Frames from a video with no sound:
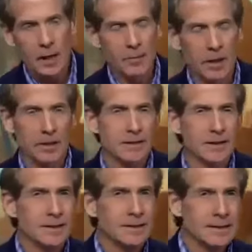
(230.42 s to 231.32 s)

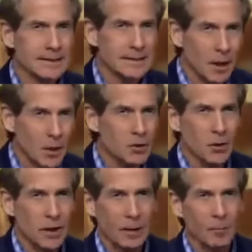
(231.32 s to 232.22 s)
comment that
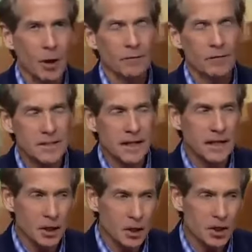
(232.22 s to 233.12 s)
also came off as
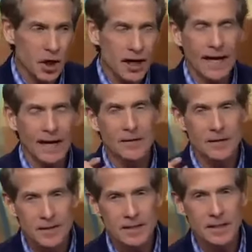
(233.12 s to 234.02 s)
taking a shot
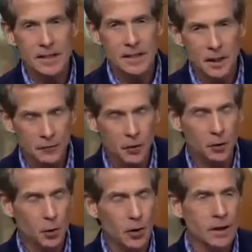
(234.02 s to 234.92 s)
at the city
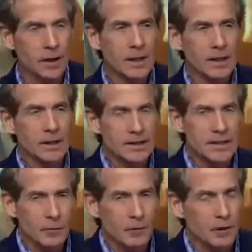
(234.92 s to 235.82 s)
of New York.
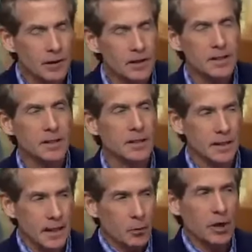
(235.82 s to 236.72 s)
Let's give it a listen,
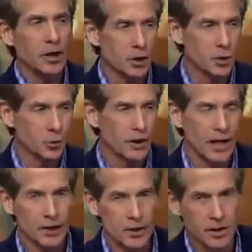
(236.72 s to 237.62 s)
and then I want to get your
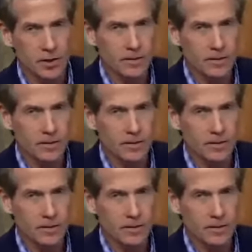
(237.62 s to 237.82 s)
reaction.